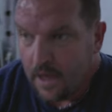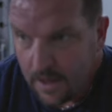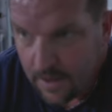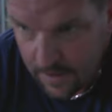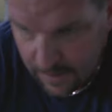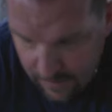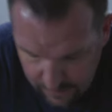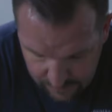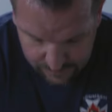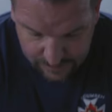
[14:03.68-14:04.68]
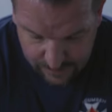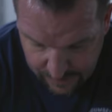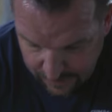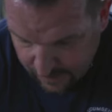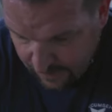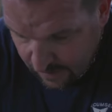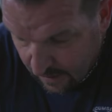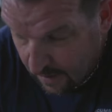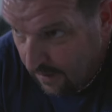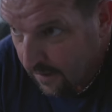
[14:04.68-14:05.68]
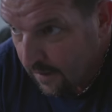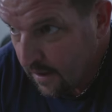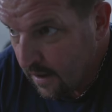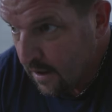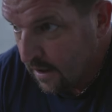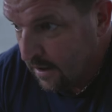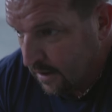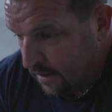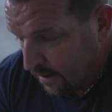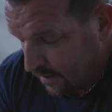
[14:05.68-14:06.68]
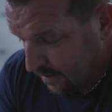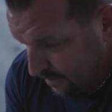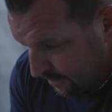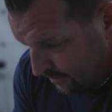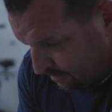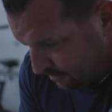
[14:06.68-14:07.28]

and you get that feeling of like, I made a difference,